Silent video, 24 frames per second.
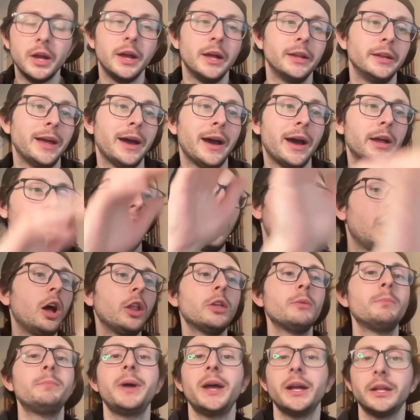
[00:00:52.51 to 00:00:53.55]
Now, out of all
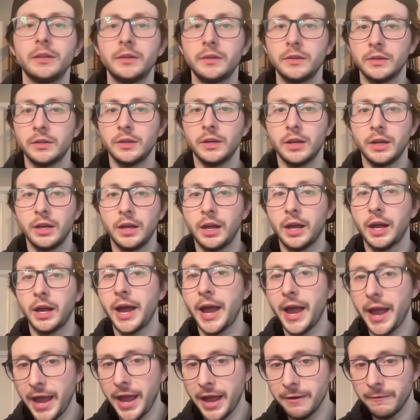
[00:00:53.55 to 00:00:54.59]
the bets
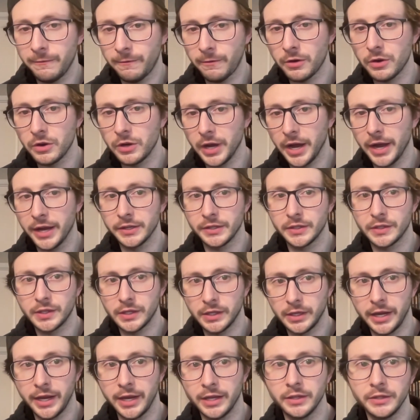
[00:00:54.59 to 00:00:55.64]
I have for you guys today,